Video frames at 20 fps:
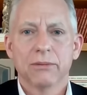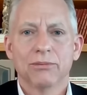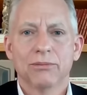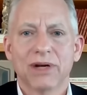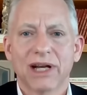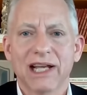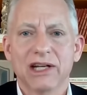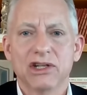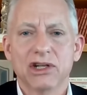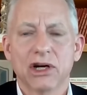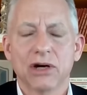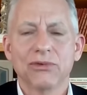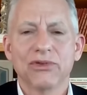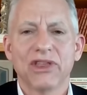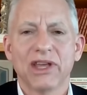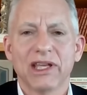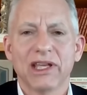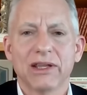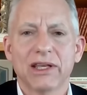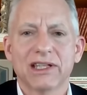but I don't
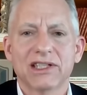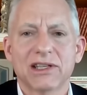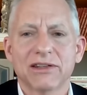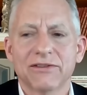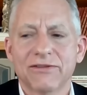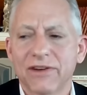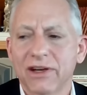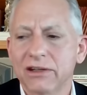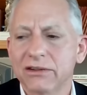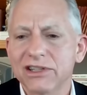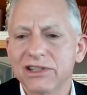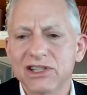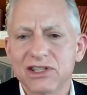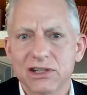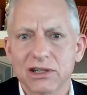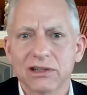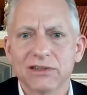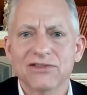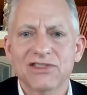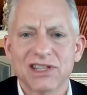think it's the Federal
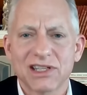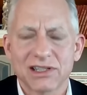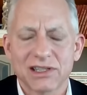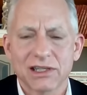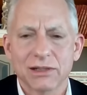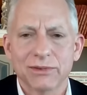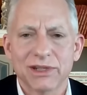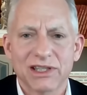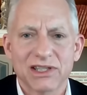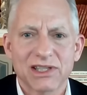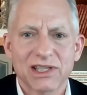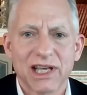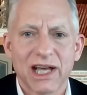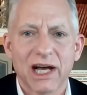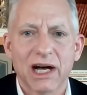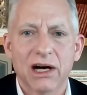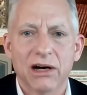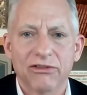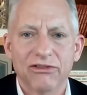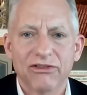Reserve System
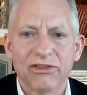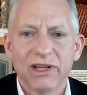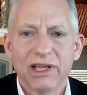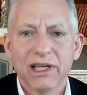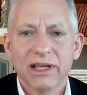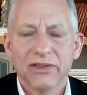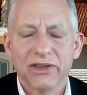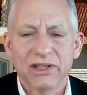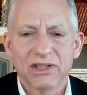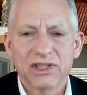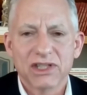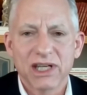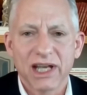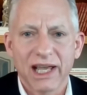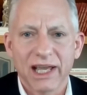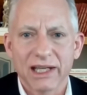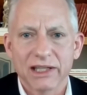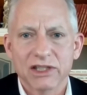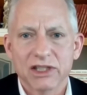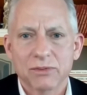itself that
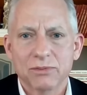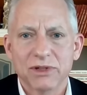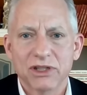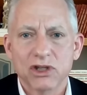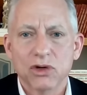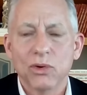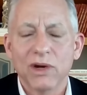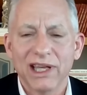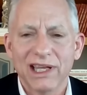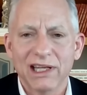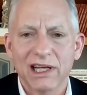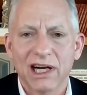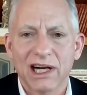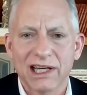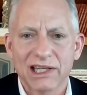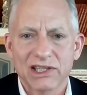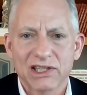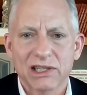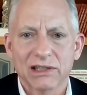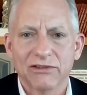stands between
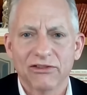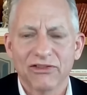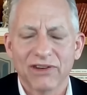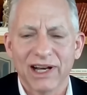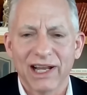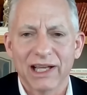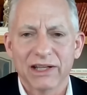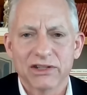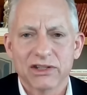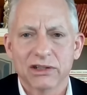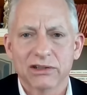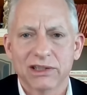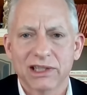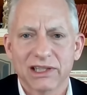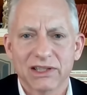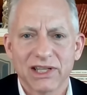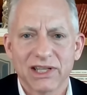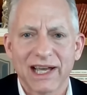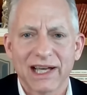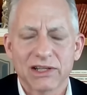us and financial
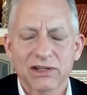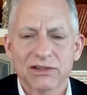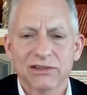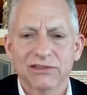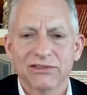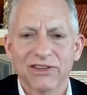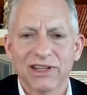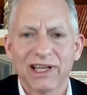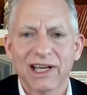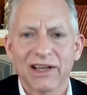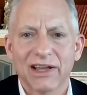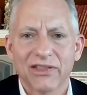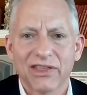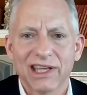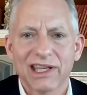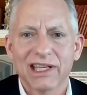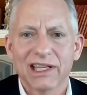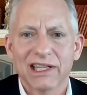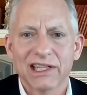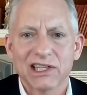catastrophe. I
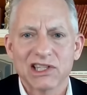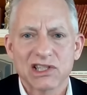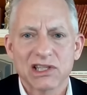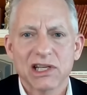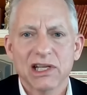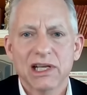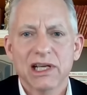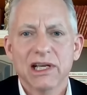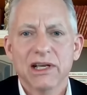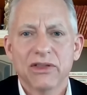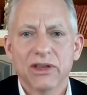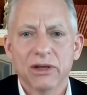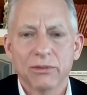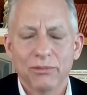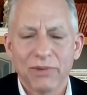think it is the